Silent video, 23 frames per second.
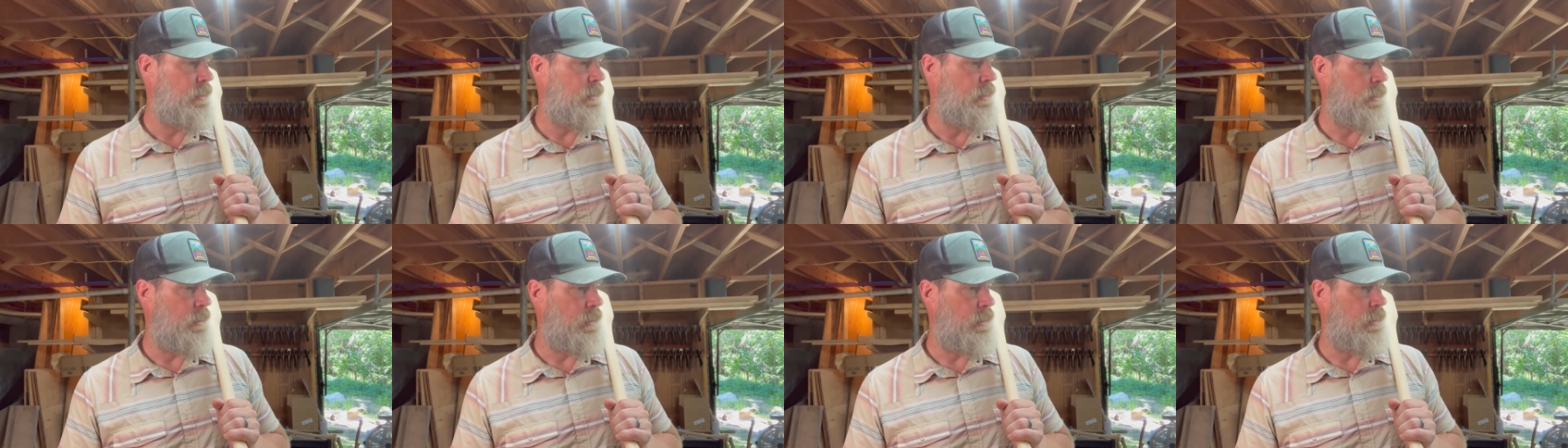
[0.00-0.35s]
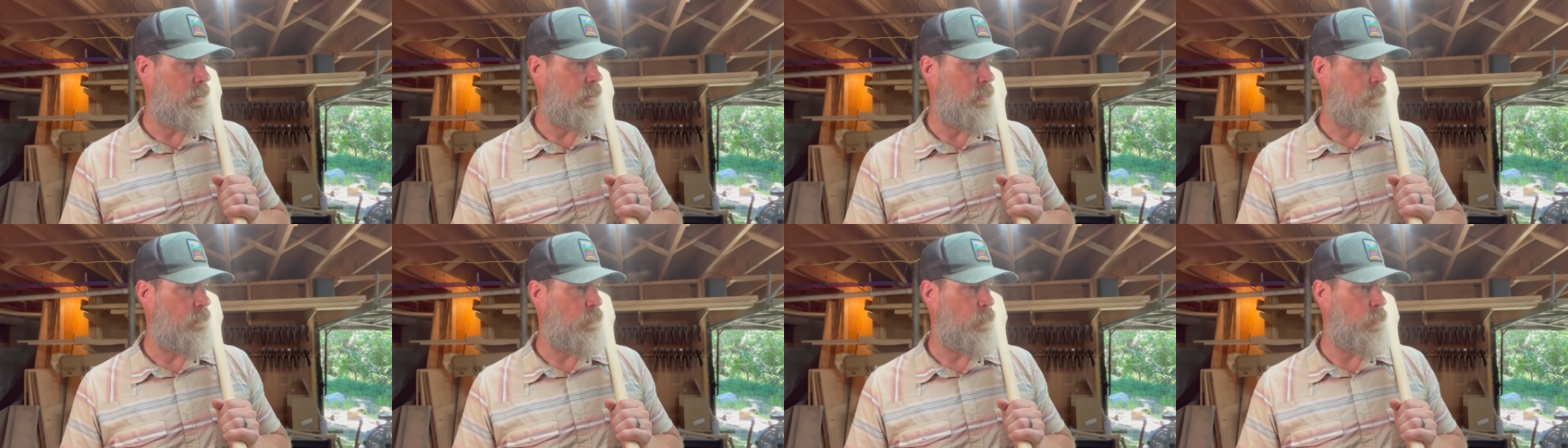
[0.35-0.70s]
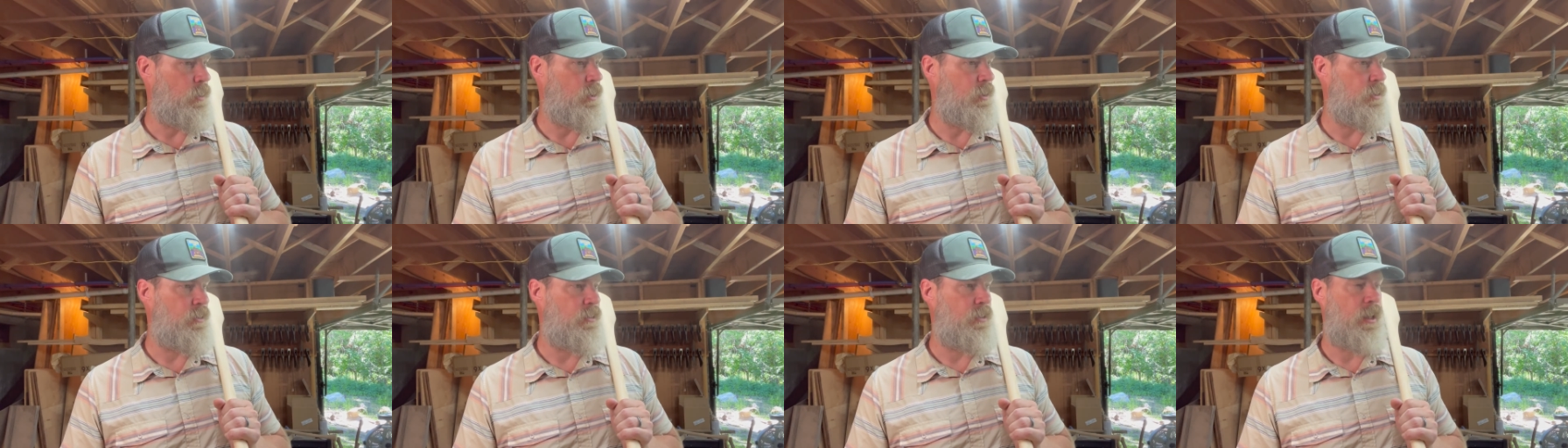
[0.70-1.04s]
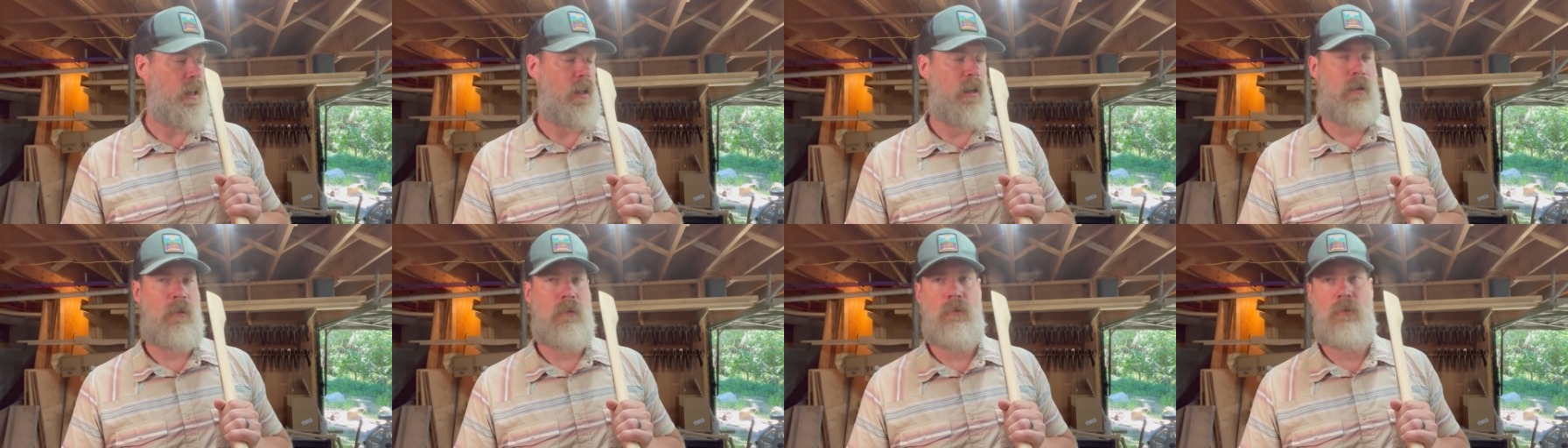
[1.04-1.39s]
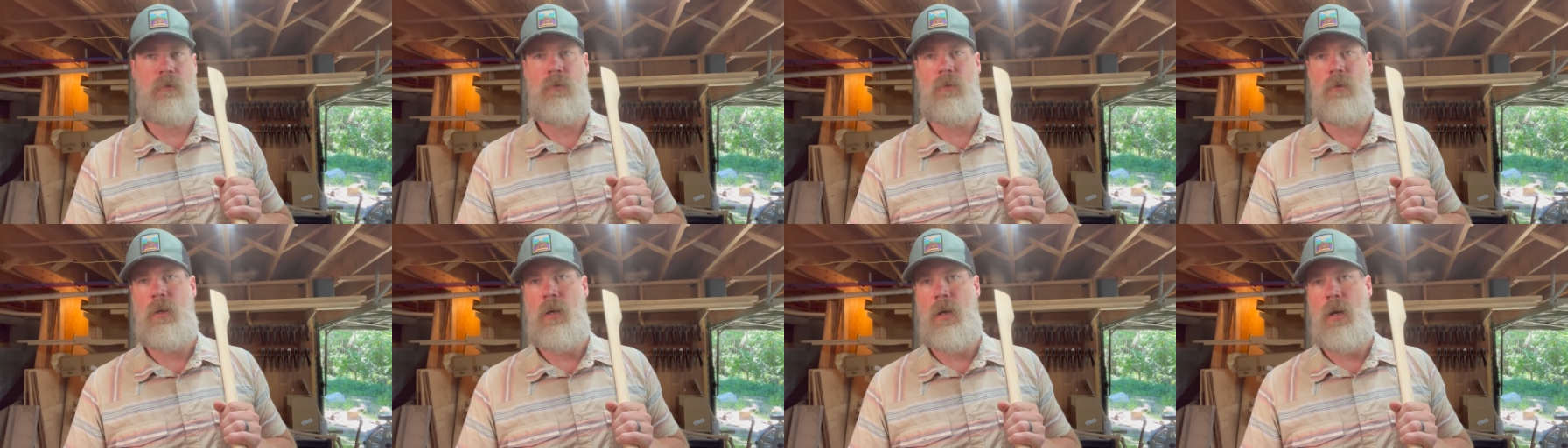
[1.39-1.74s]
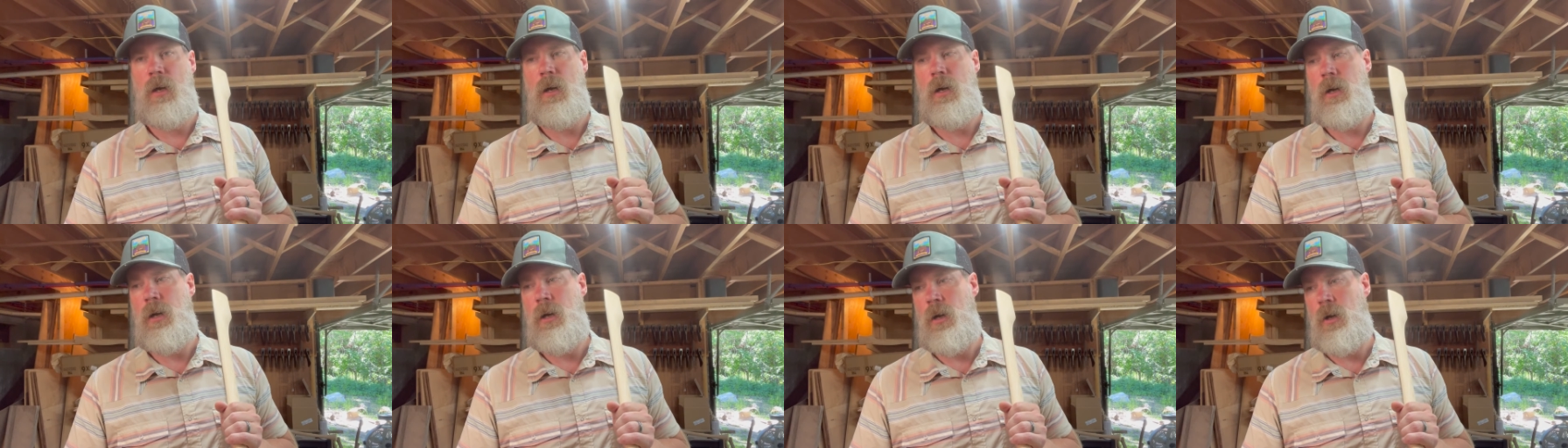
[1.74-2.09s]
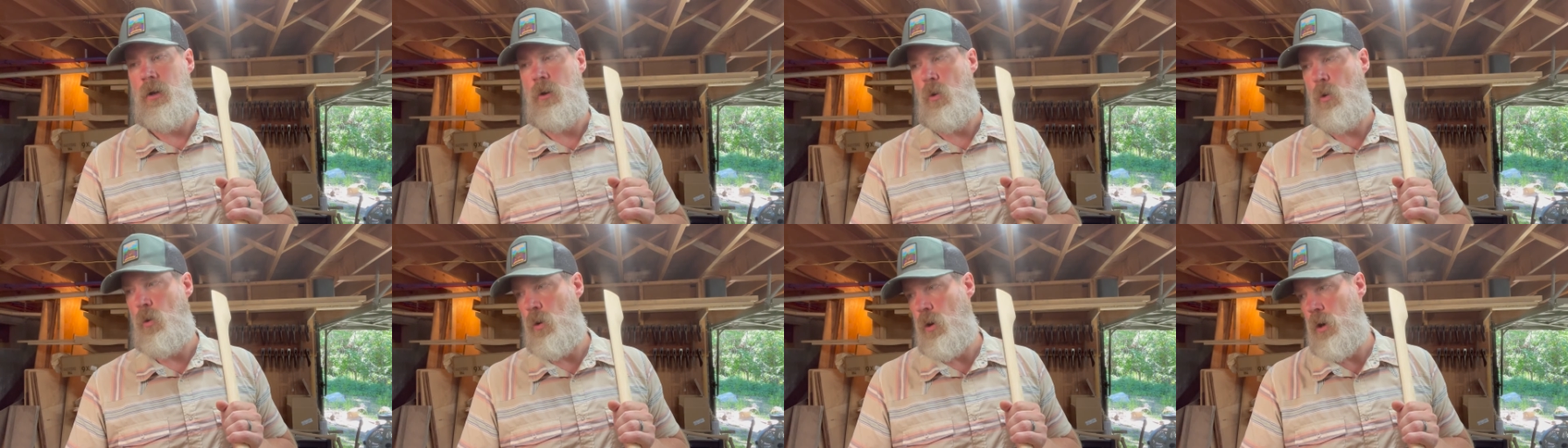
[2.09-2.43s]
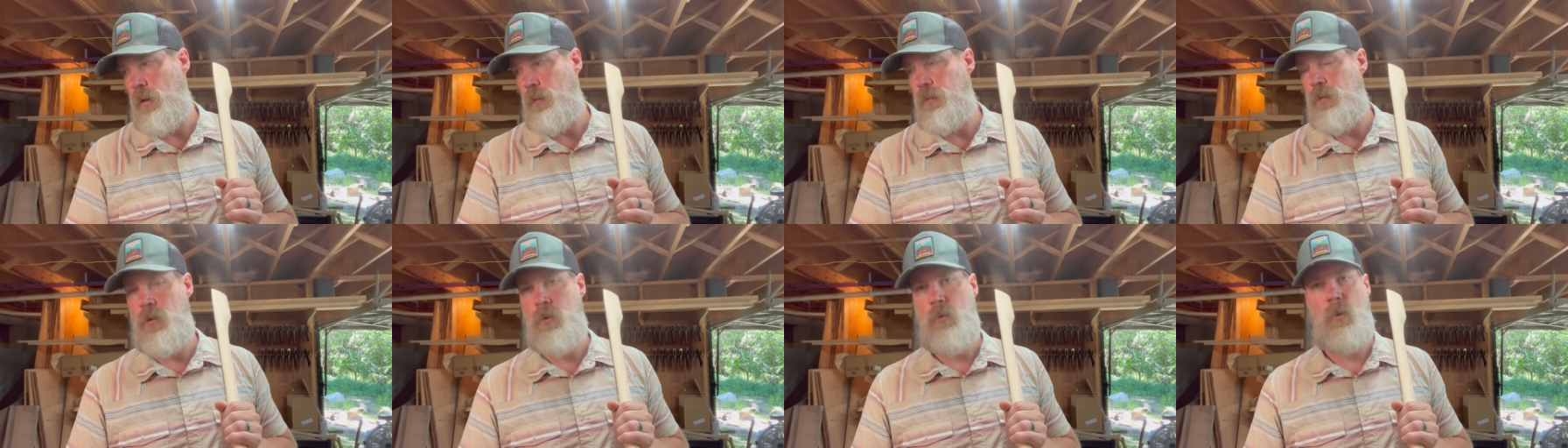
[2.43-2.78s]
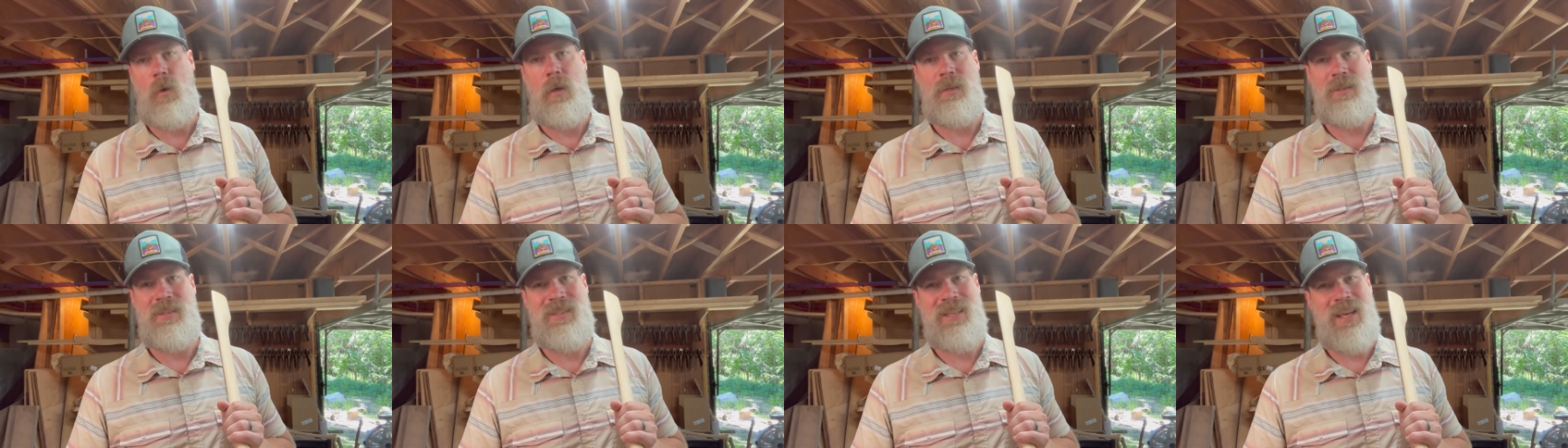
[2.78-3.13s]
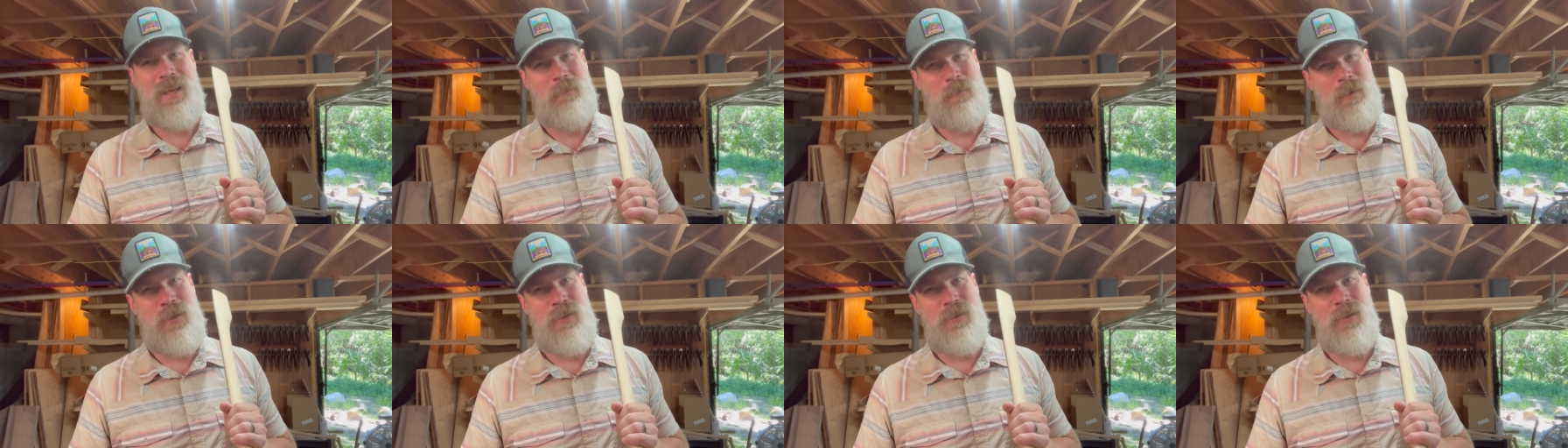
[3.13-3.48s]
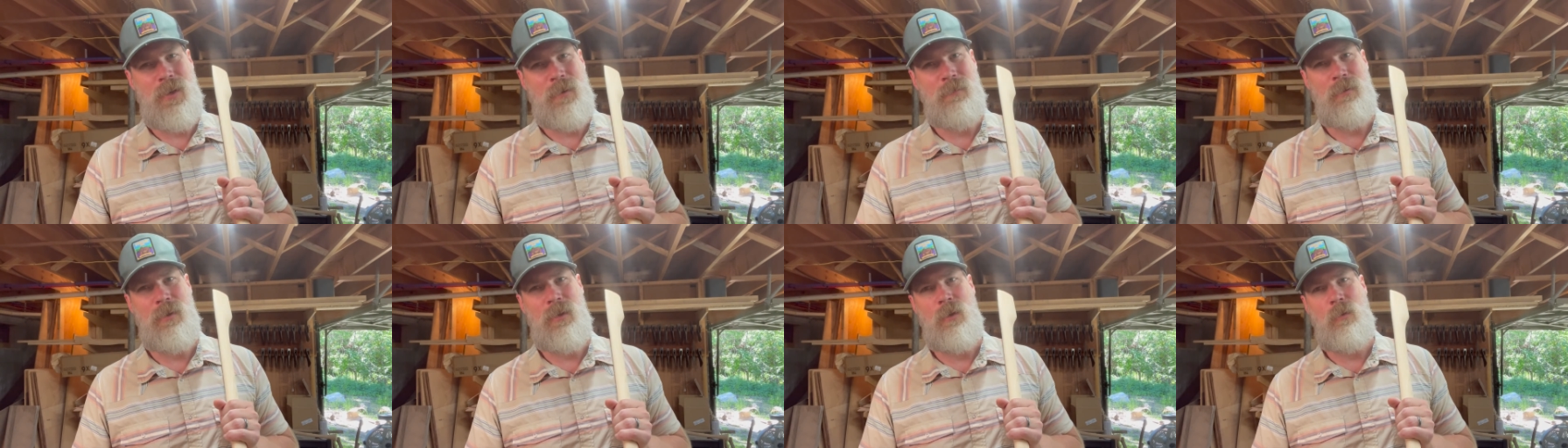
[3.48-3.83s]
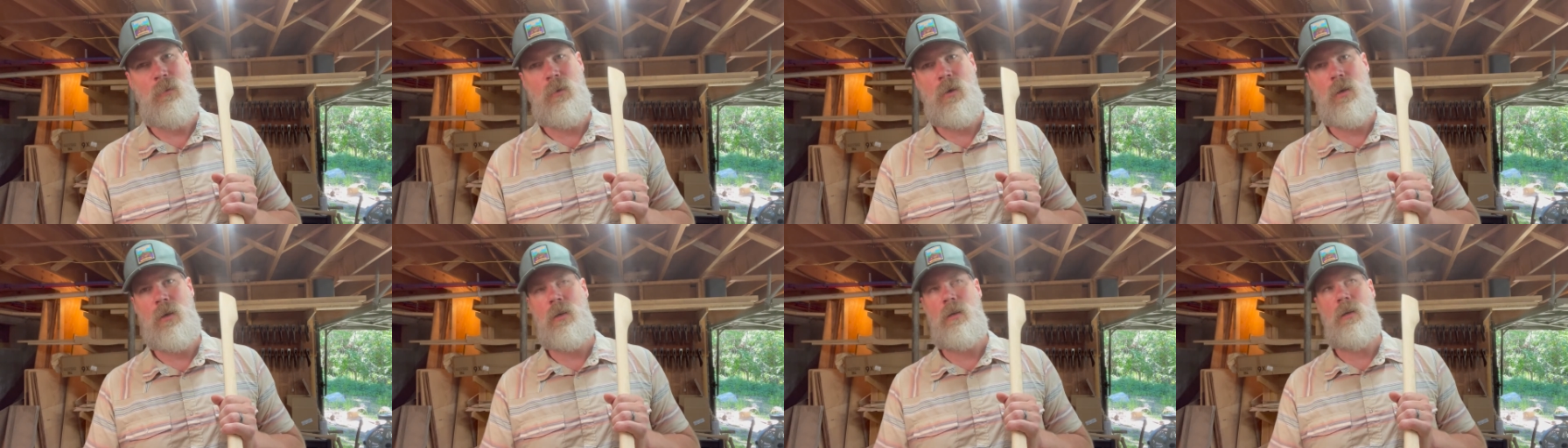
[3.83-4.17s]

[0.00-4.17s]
uh, for yourself uh, or if you want to send me something to work